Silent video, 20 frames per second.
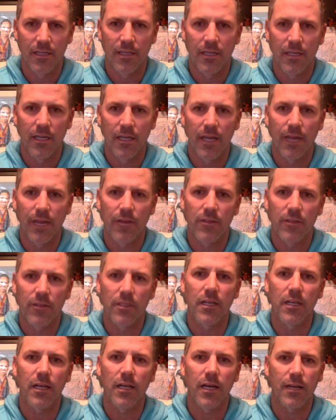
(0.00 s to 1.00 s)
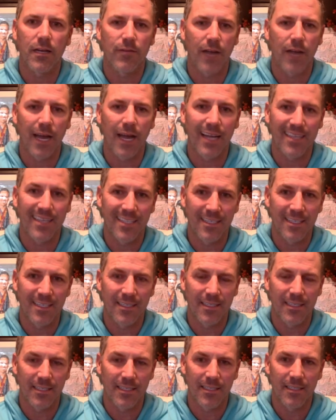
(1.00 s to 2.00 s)
And there's a lot of
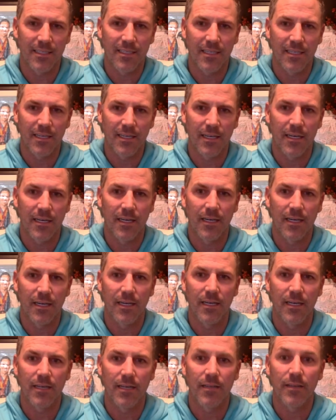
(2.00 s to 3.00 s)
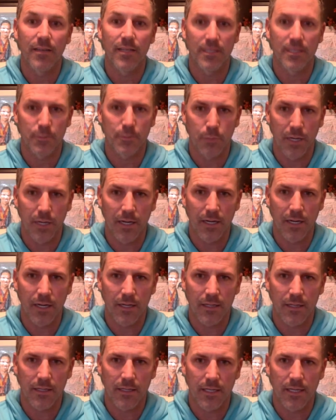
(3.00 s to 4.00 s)
identity that's
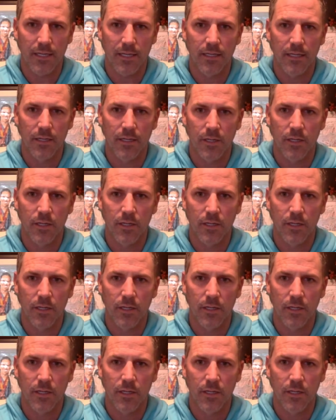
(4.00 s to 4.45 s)
behind that.